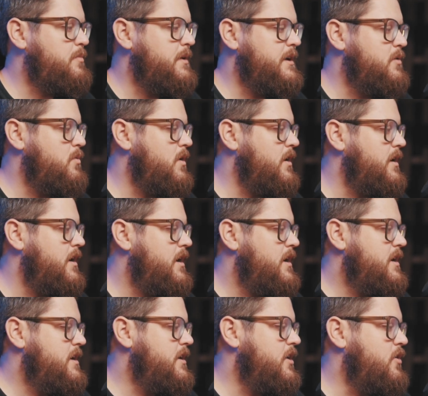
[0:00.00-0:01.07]
work,
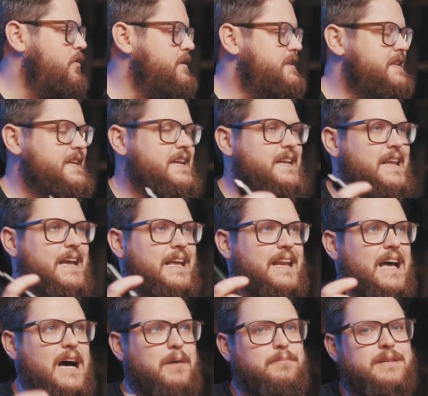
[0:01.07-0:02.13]
you're going to need an
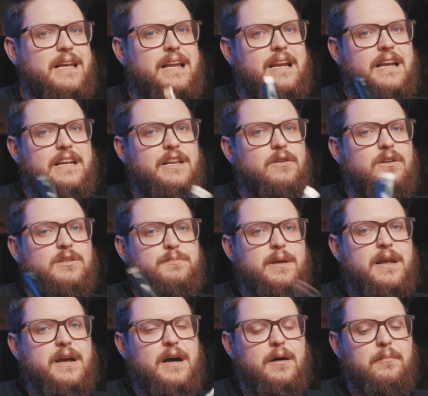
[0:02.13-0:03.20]
updated
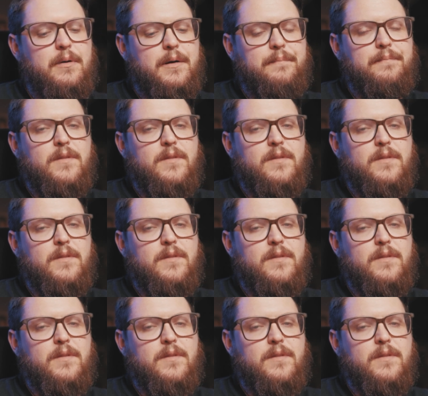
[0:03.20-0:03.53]
USB hub,